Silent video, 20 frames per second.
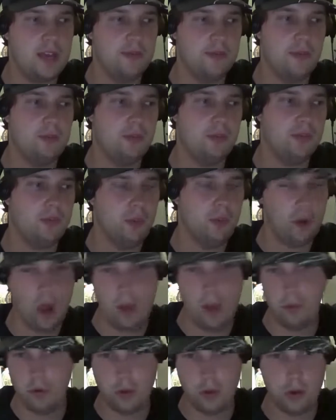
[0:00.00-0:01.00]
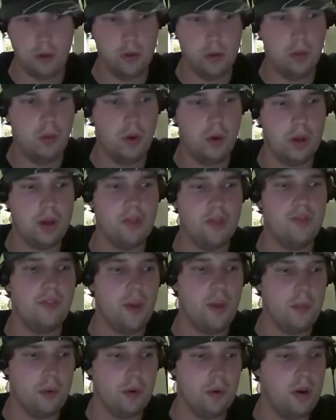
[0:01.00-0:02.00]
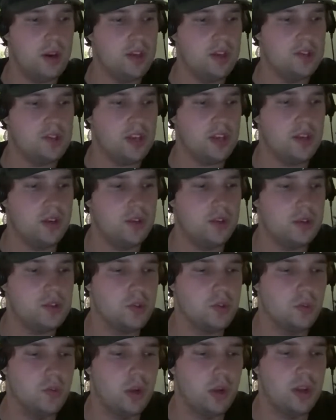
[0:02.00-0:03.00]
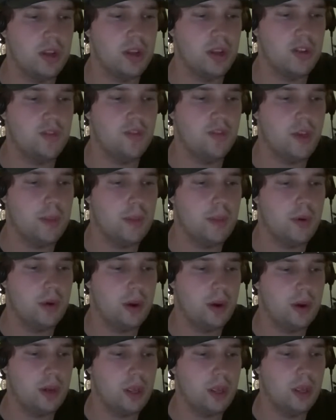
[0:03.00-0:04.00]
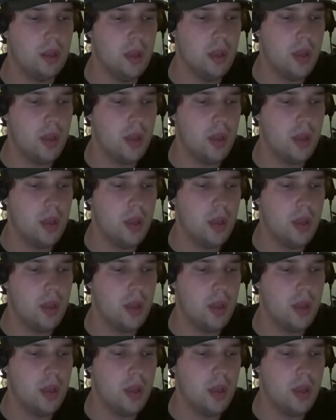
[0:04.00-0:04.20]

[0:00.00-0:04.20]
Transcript: them before. I will go to the one in February because I know there's a one in February.